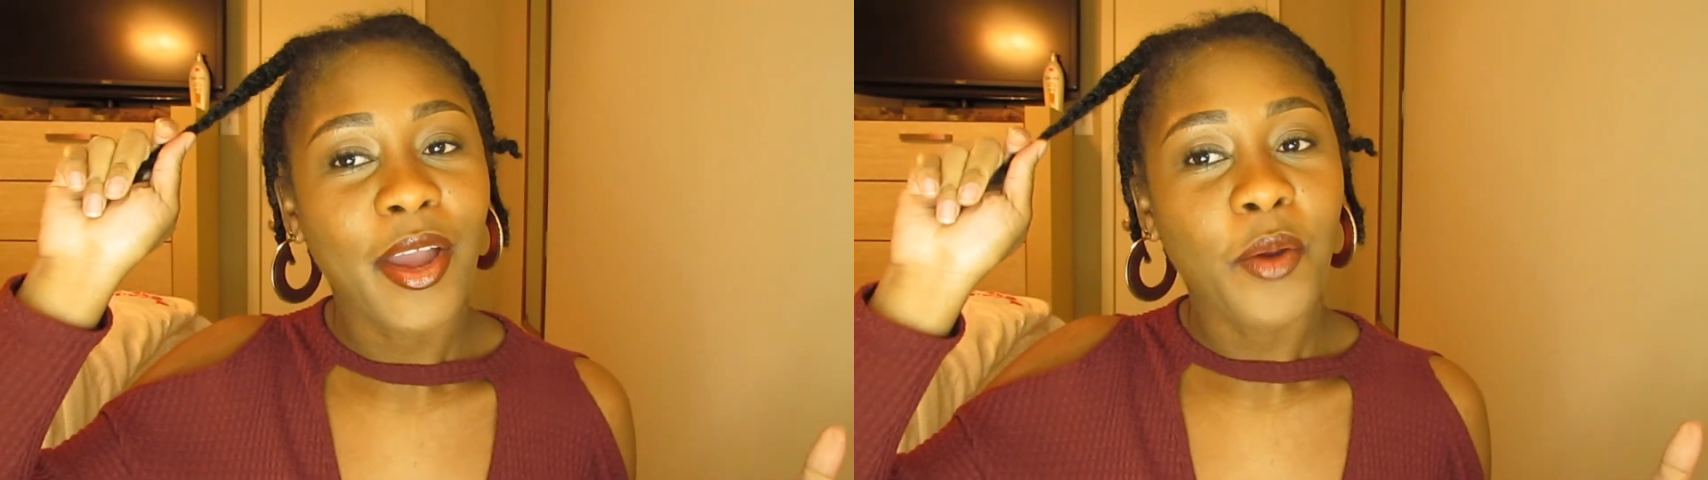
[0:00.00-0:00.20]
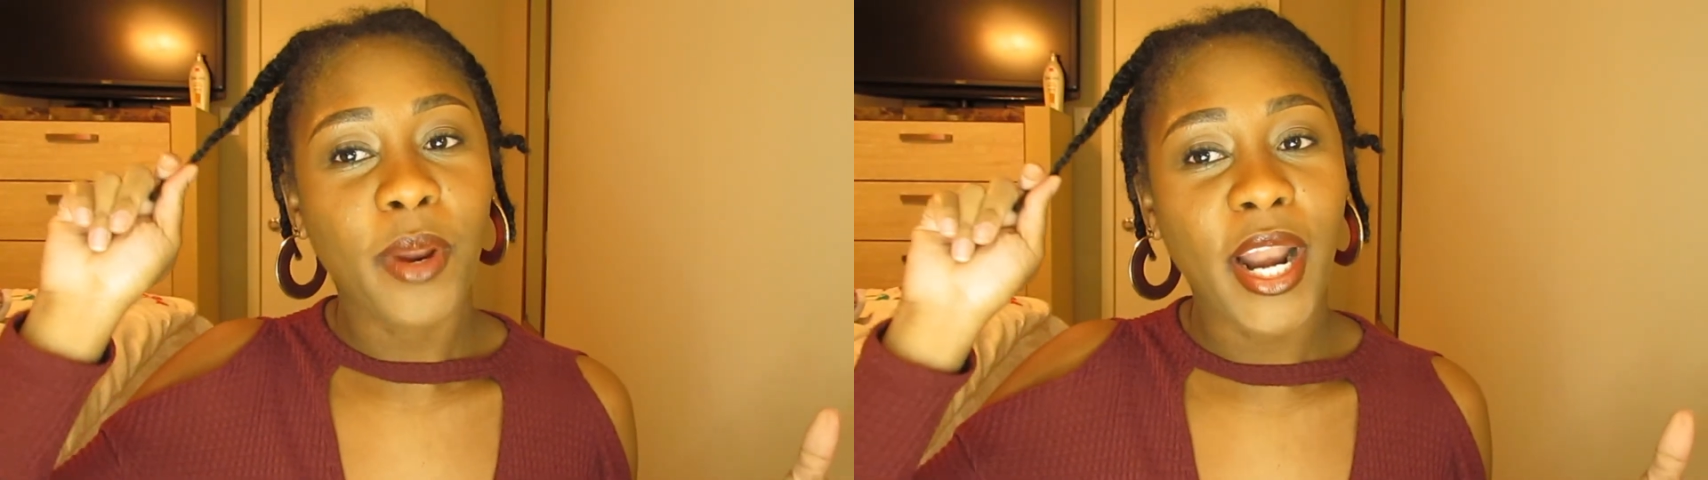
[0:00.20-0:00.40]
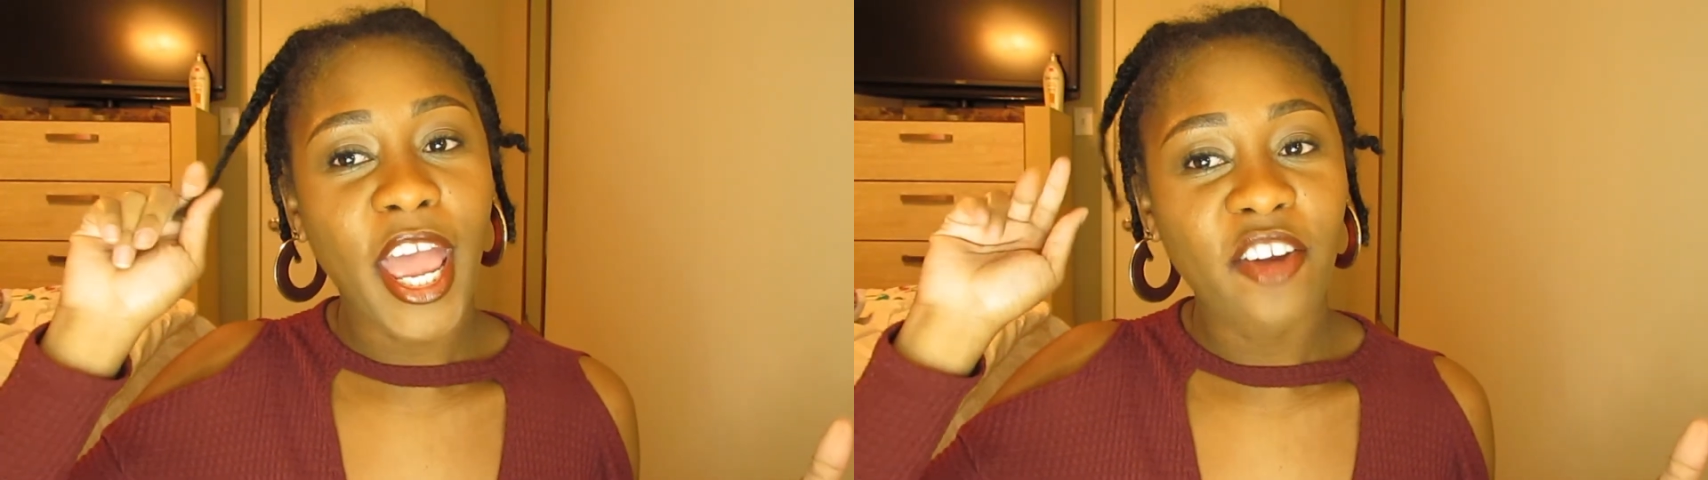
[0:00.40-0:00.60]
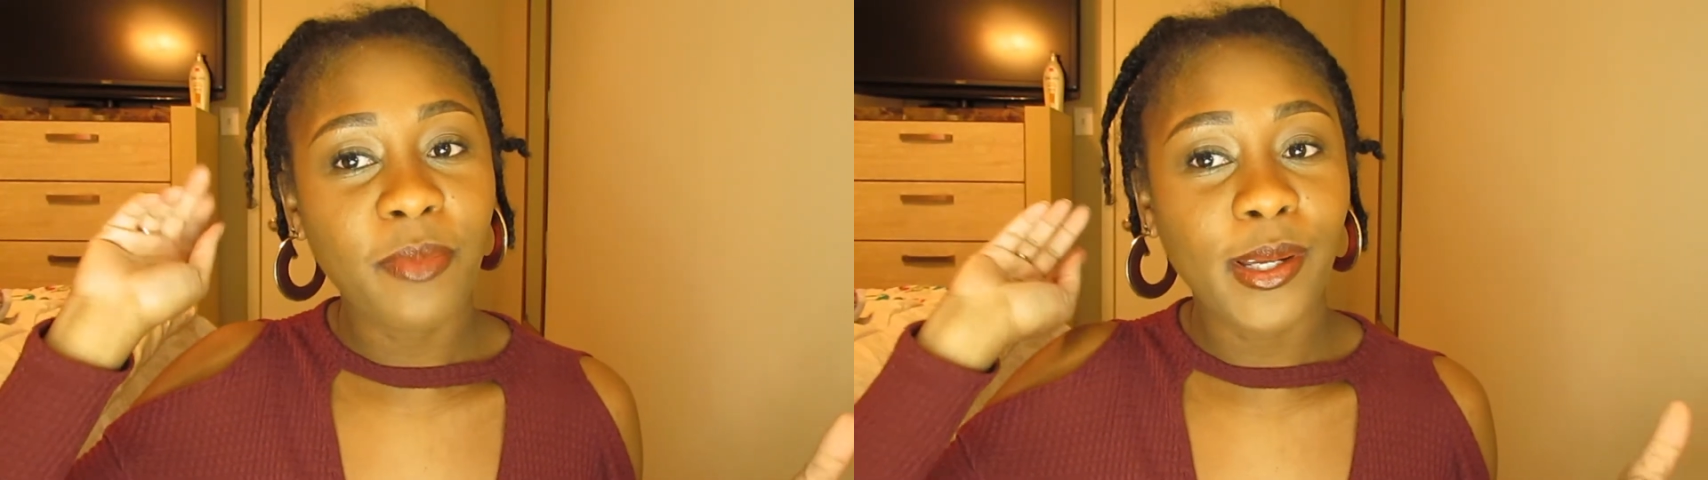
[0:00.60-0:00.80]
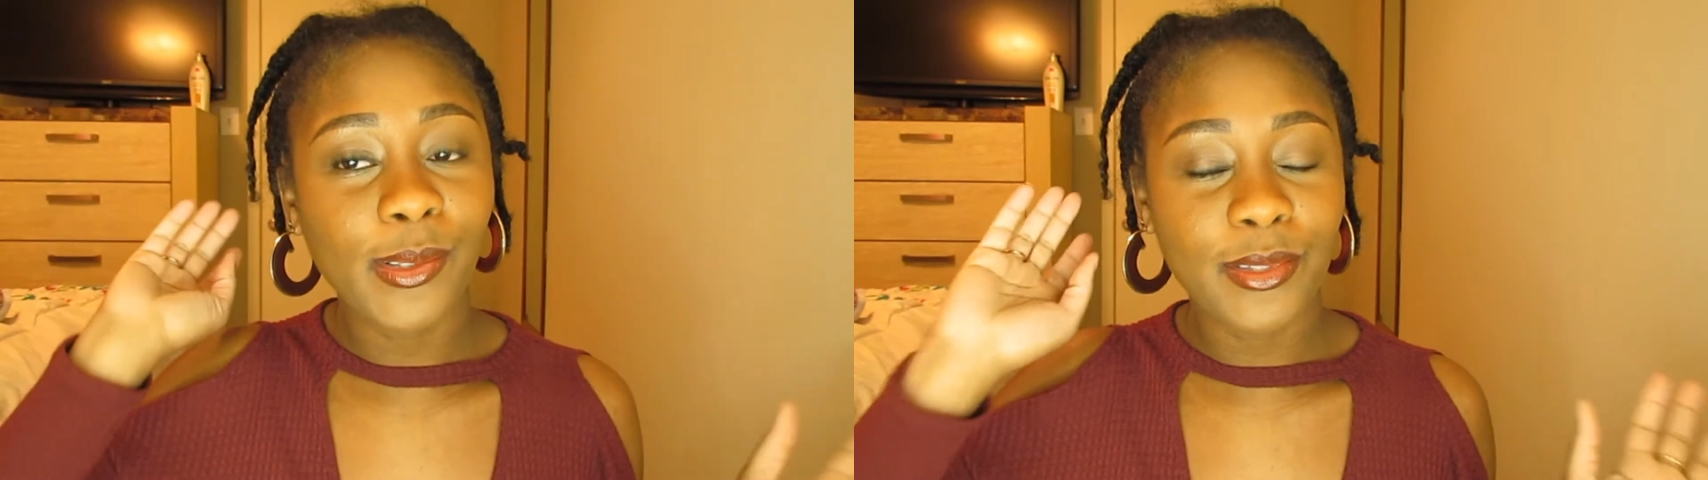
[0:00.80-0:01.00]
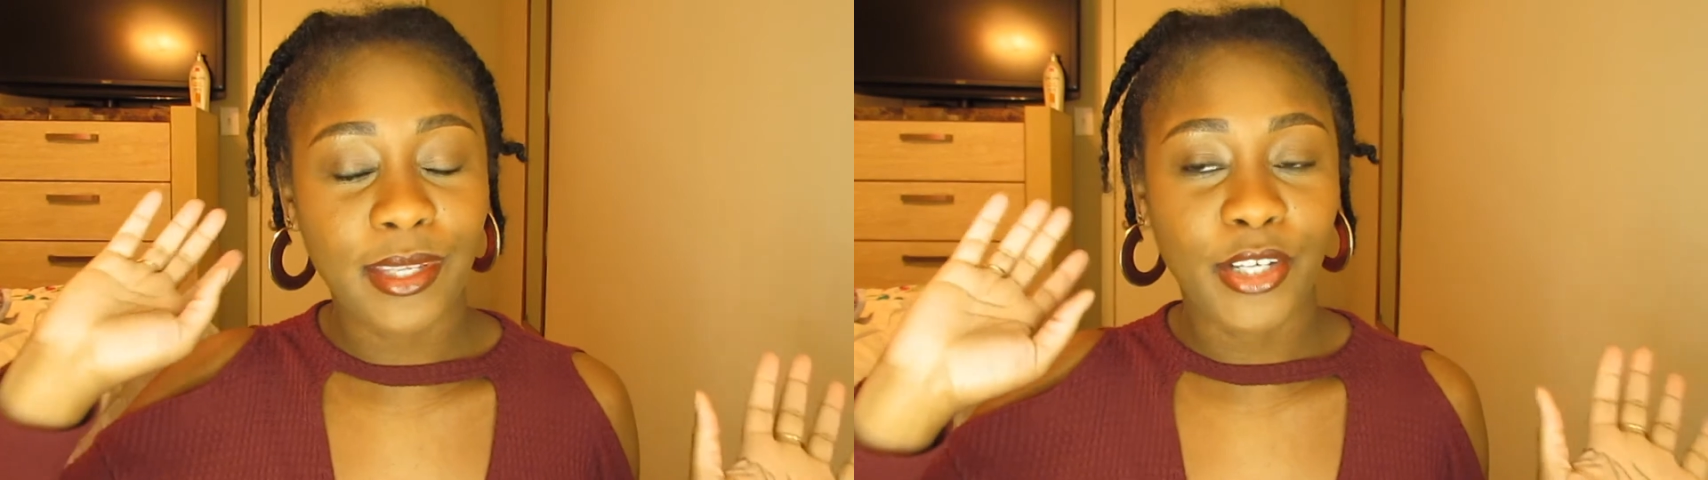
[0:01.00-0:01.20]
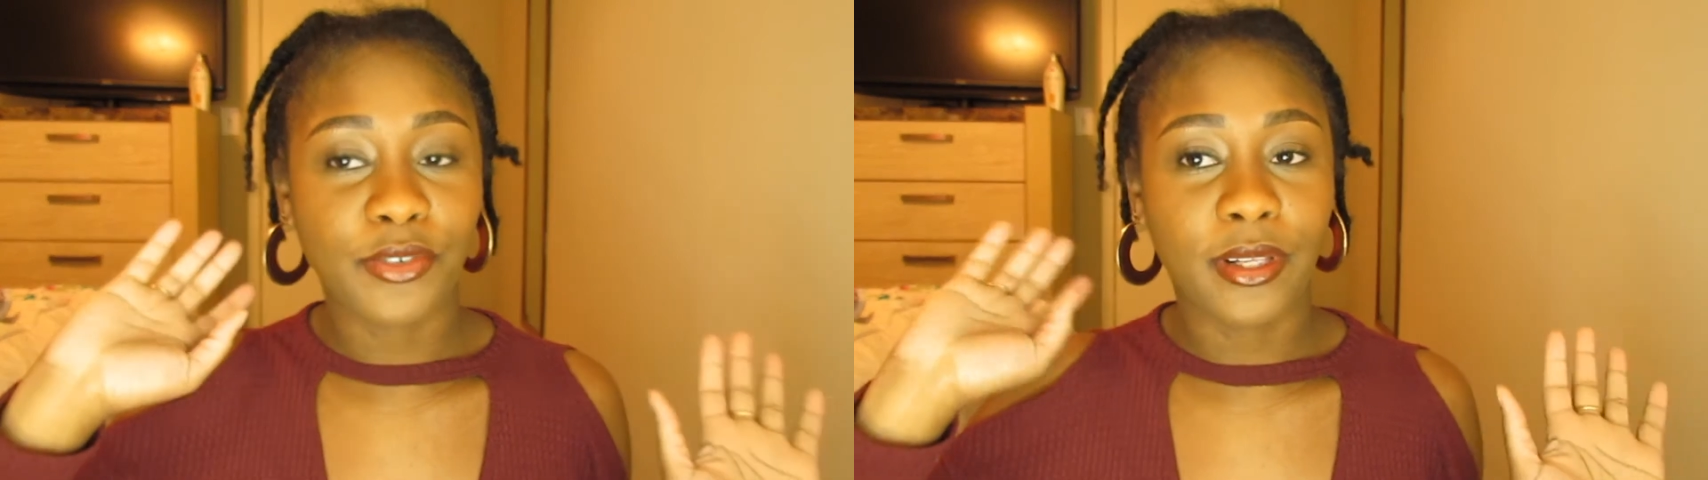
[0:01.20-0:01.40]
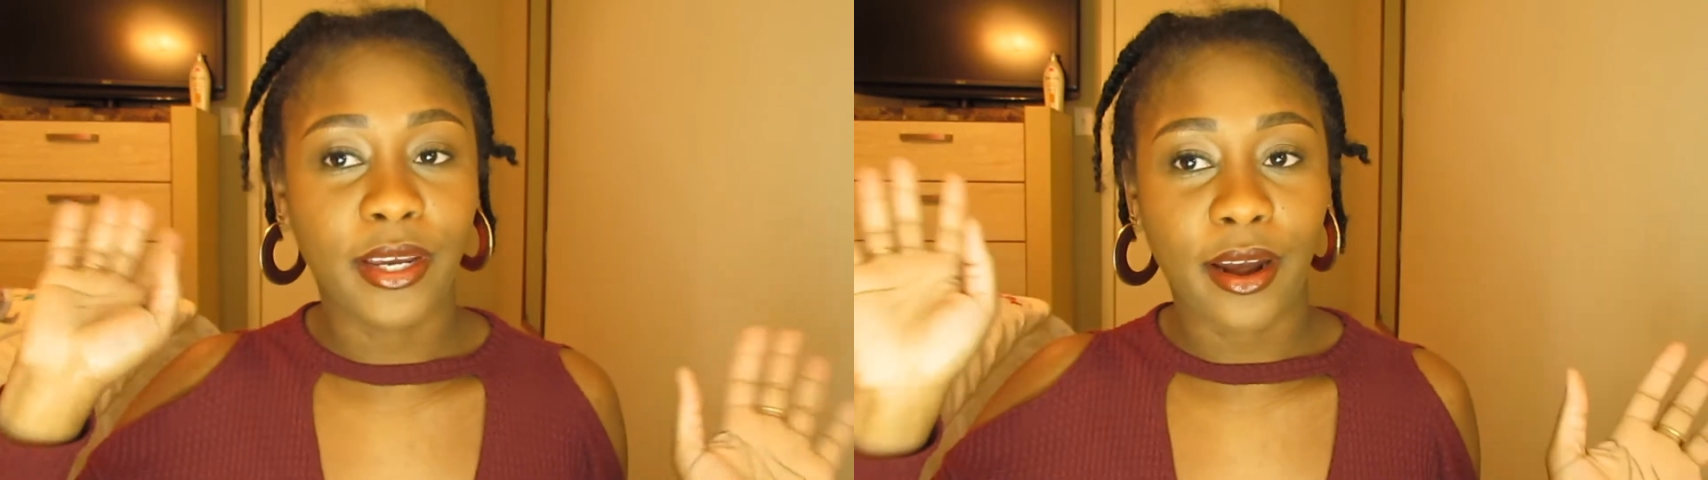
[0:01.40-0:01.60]
when I have my loose
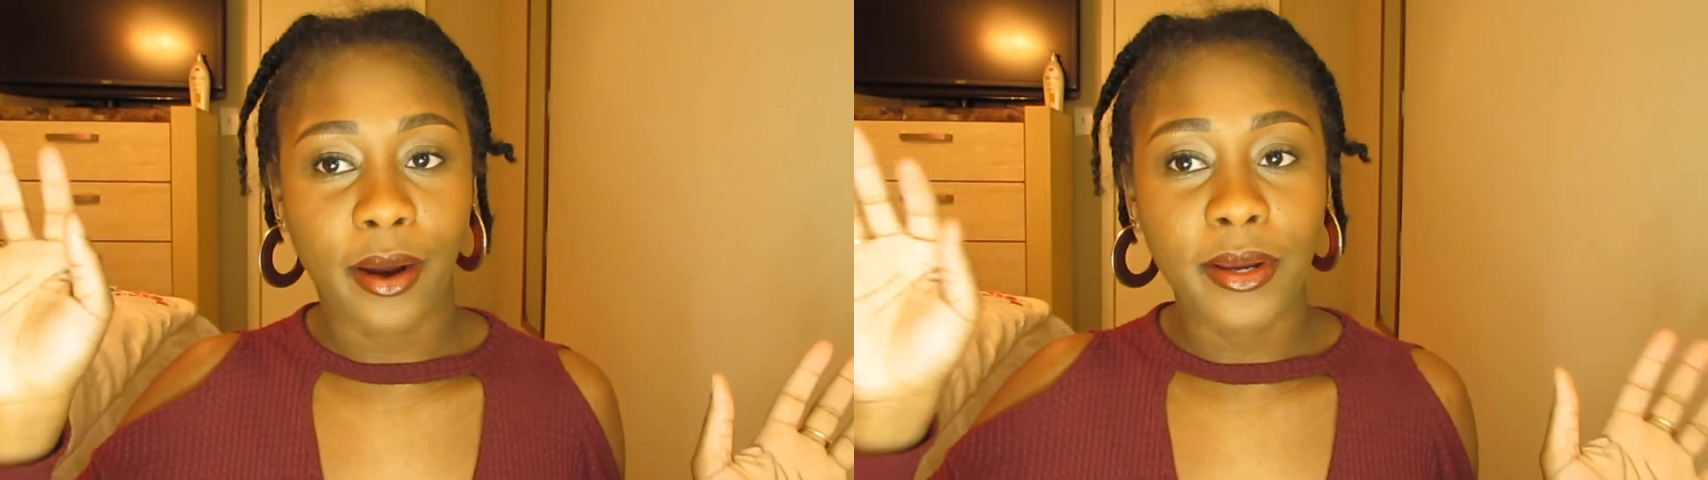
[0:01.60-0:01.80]
natural hair,